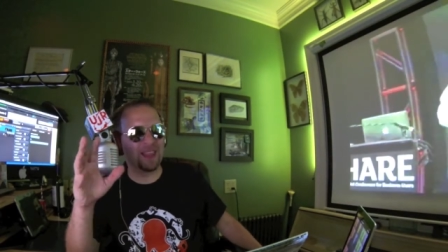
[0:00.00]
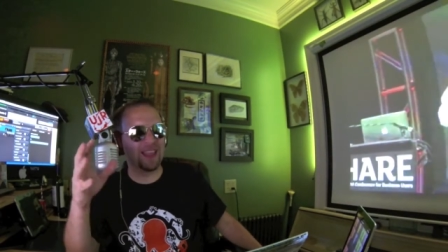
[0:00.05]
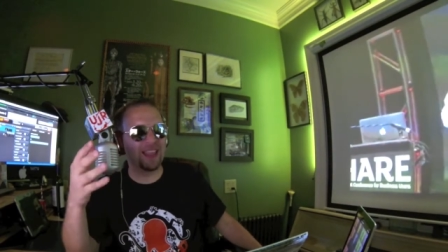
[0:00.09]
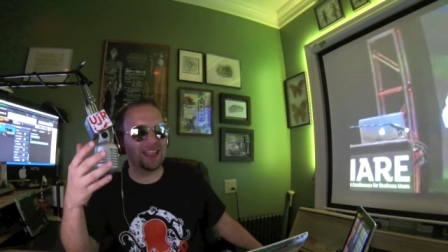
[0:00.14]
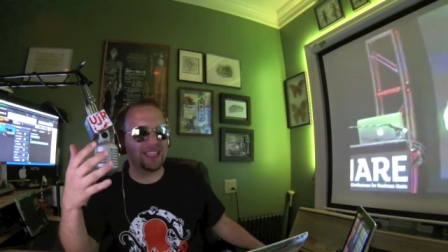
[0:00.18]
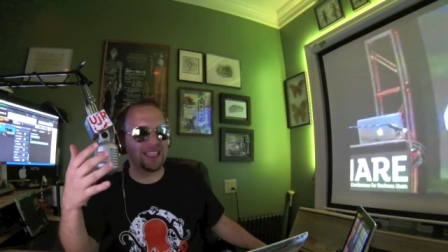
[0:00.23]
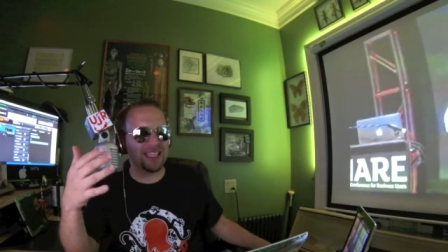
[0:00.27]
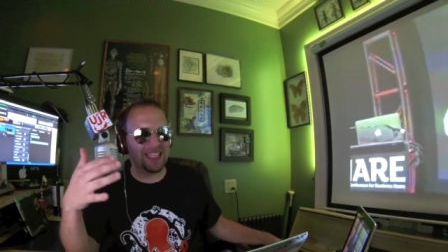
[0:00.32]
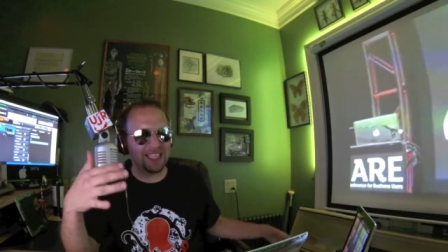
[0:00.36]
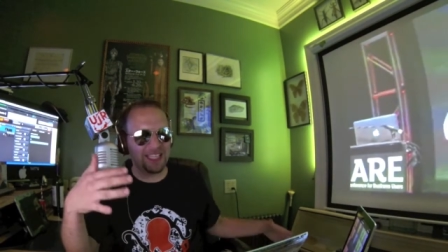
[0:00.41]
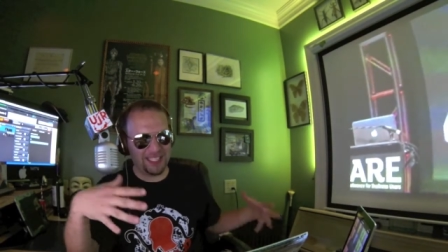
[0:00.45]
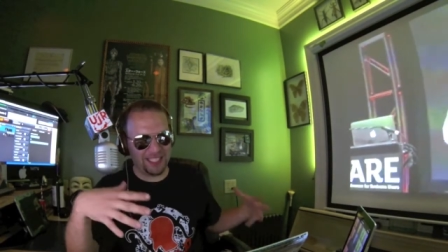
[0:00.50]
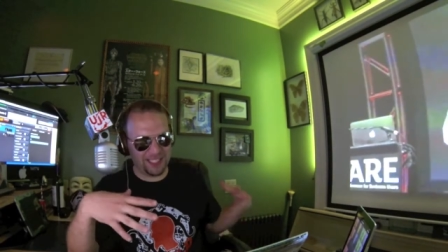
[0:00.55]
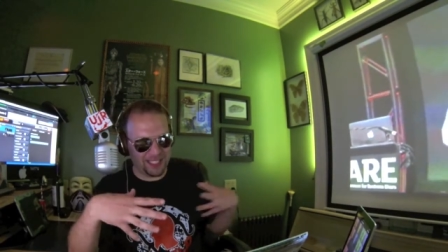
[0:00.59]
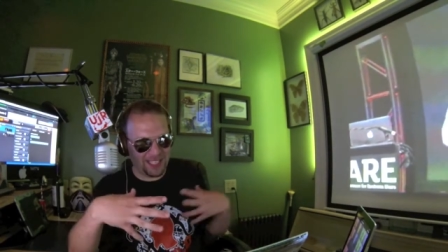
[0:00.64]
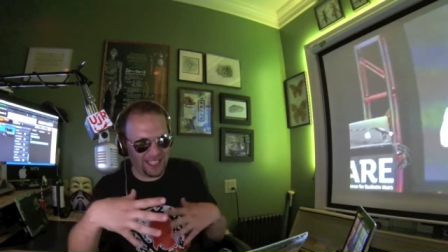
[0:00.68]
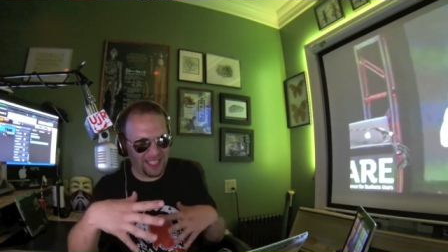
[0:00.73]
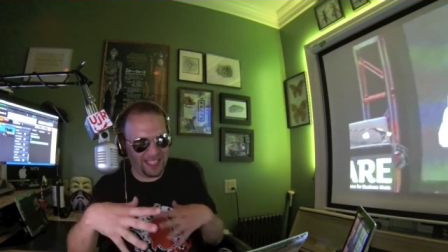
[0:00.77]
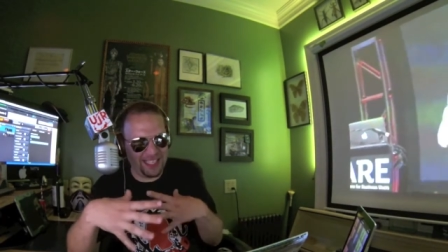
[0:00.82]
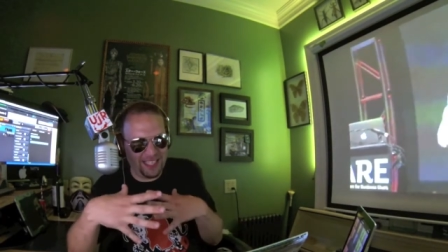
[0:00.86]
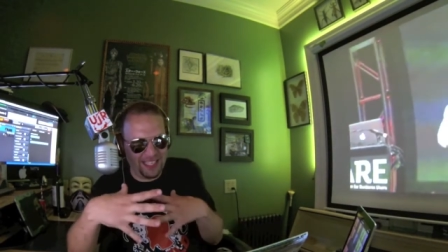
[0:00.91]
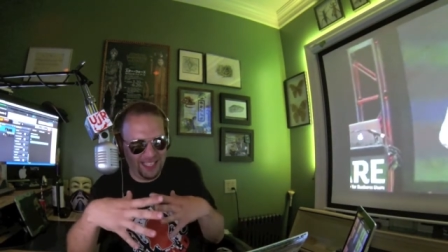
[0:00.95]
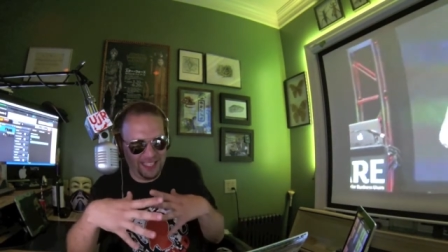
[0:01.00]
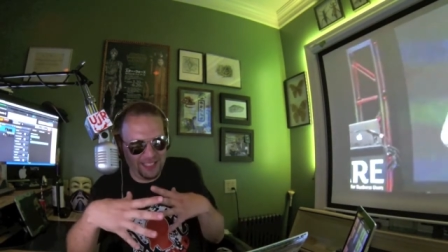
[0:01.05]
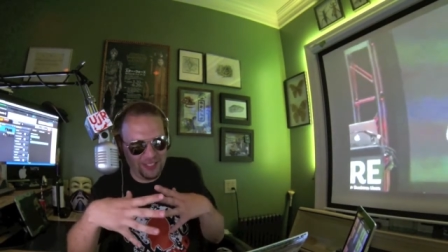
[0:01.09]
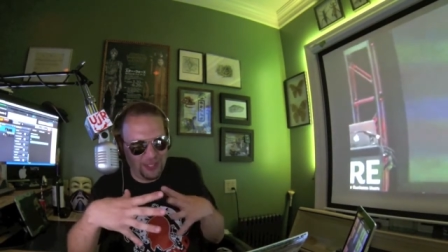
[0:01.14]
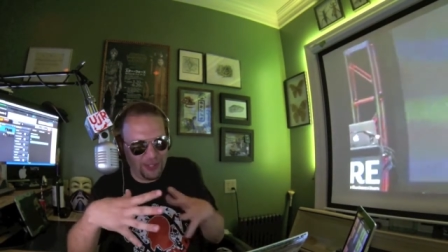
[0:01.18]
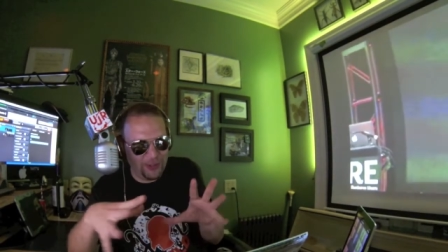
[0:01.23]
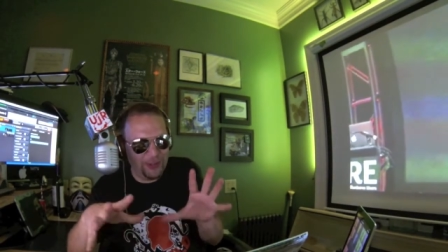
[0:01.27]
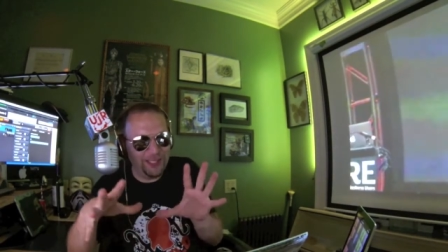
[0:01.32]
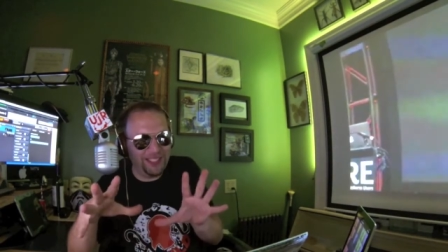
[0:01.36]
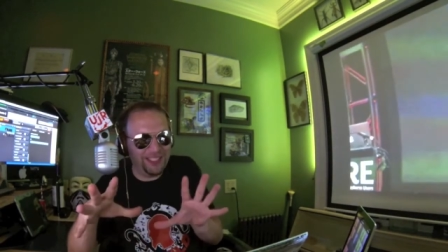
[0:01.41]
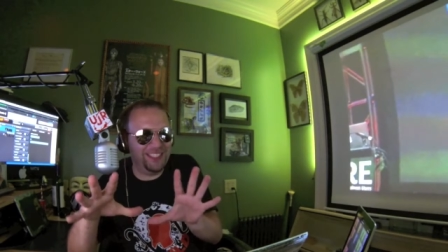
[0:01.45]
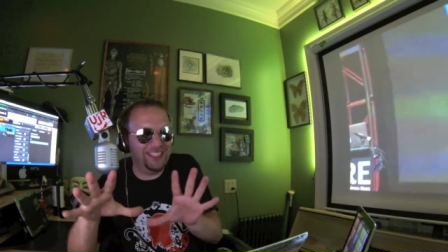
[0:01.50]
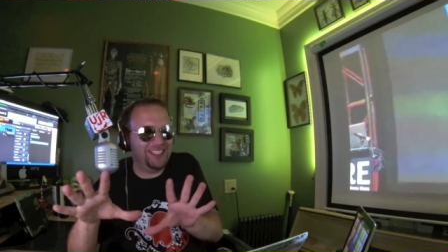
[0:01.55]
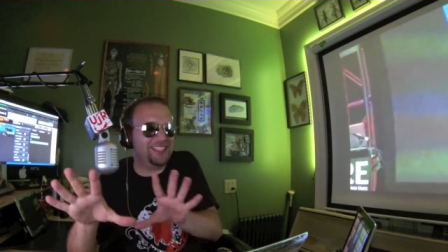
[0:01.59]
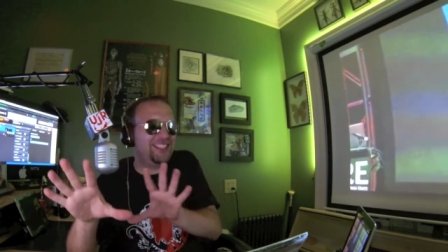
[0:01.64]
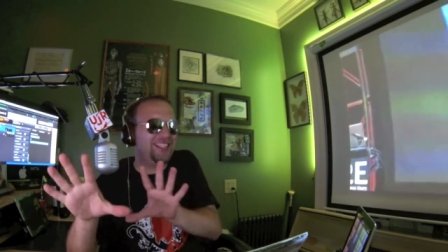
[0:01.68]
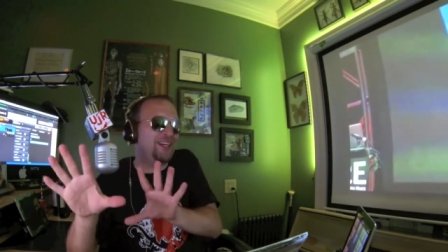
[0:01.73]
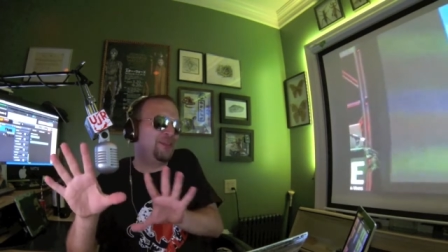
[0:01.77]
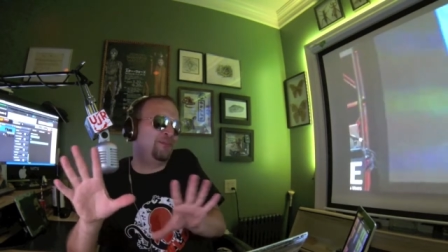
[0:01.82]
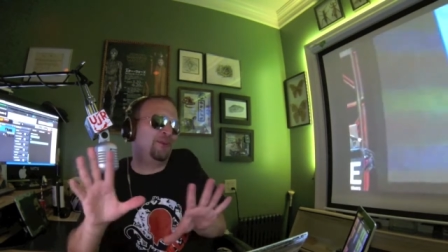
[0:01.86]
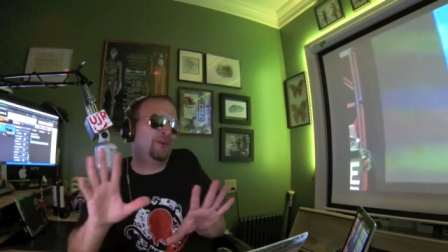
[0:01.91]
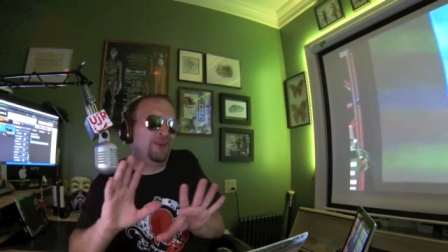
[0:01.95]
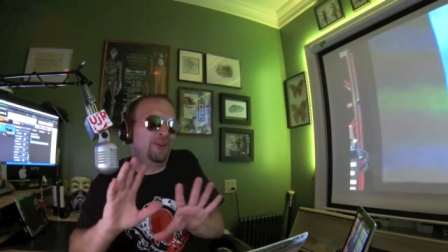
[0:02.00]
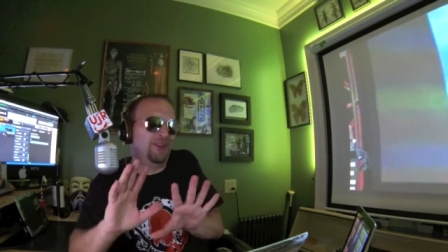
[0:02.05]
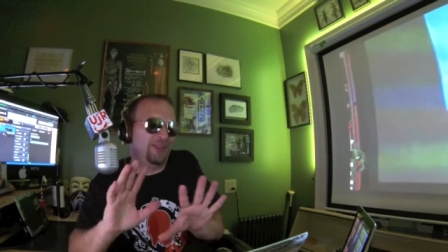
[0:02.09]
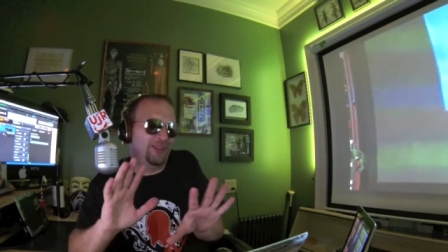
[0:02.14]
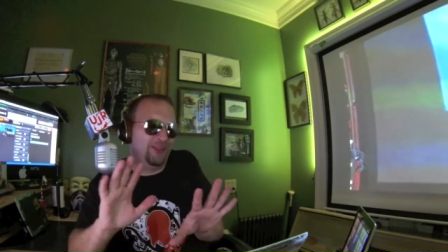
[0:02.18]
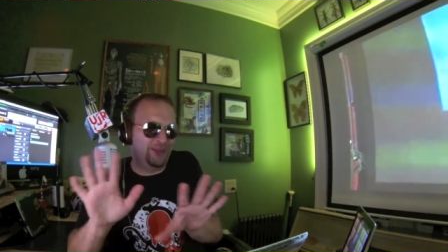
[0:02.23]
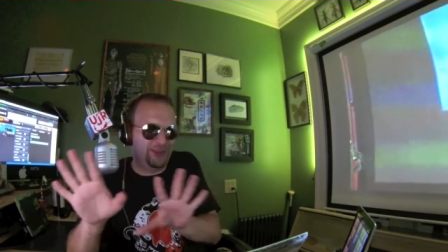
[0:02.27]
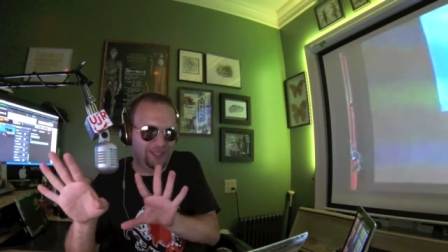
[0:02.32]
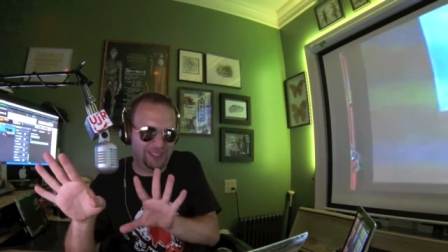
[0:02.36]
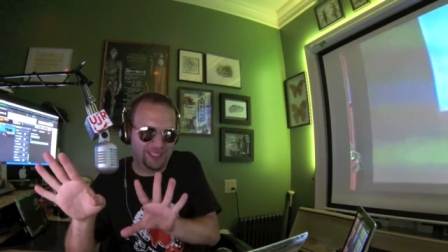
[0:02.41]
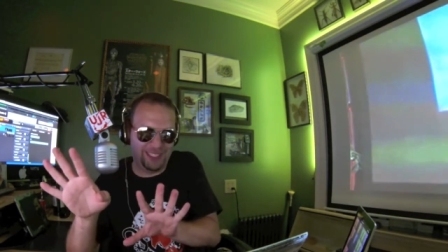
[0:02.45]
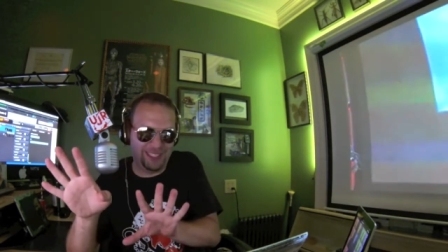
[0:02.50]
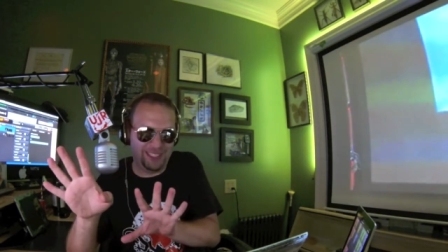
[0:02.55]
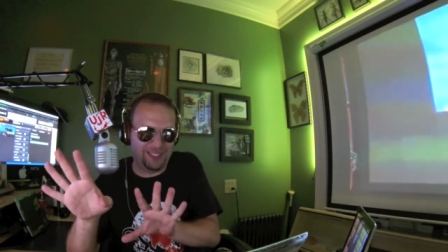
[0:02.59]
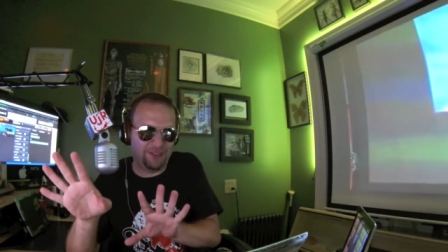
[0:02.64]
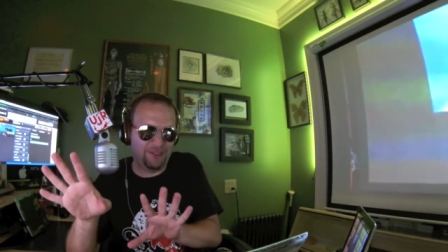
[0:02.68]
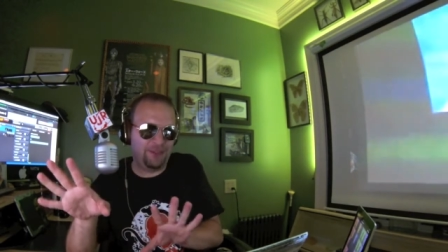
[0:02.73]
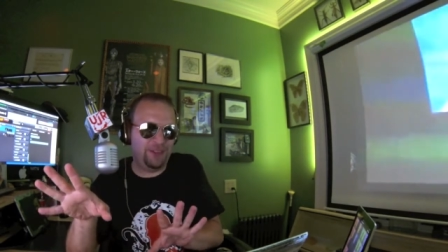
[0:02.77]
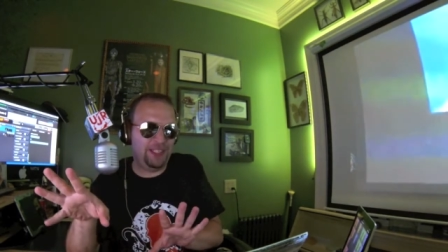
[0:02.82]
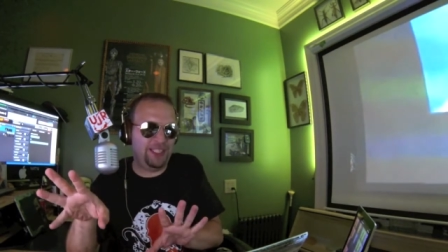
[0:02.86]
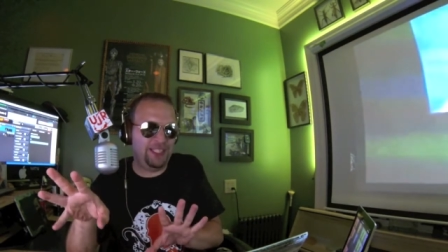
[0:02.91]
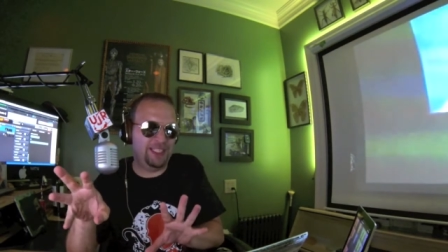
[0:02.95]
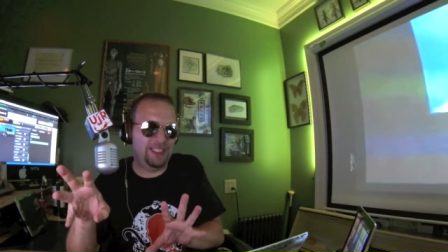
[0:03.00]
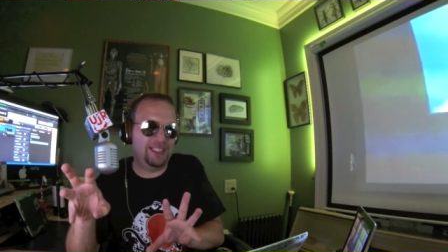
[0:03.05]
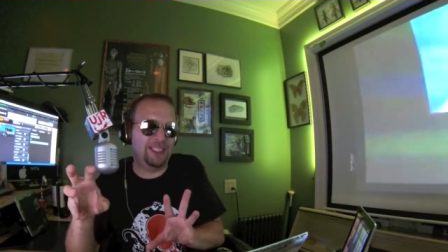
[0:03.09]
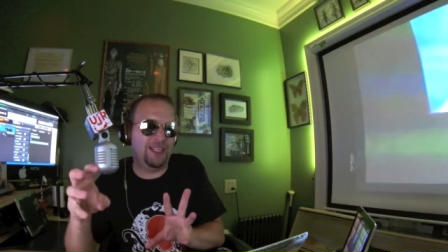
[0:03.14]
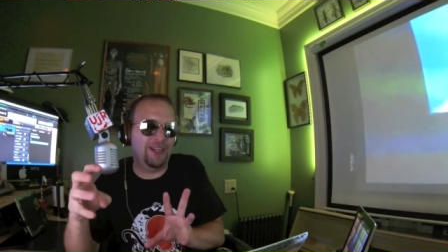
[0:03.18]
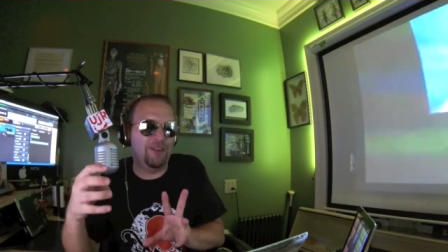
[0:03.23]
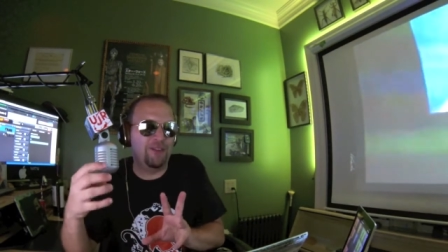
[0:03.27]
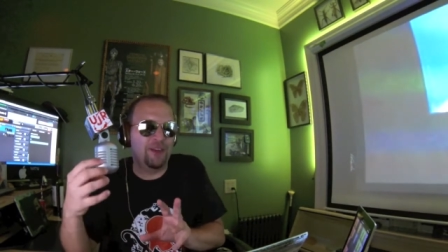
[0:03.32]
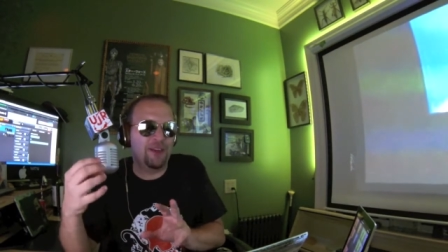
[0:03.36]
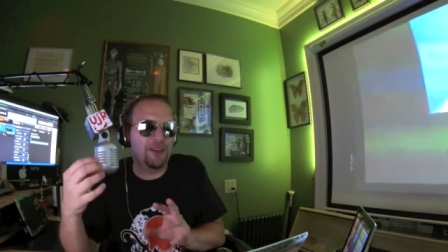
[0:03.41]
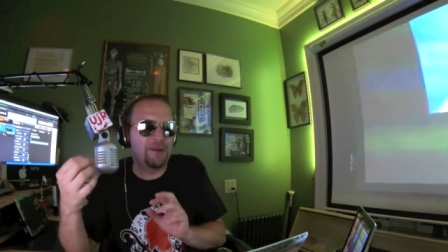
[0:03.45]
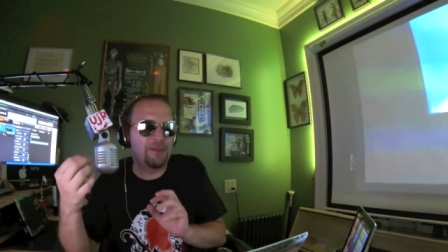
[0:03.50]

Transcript: It's going to the South Pole alone, it's a feat in itself.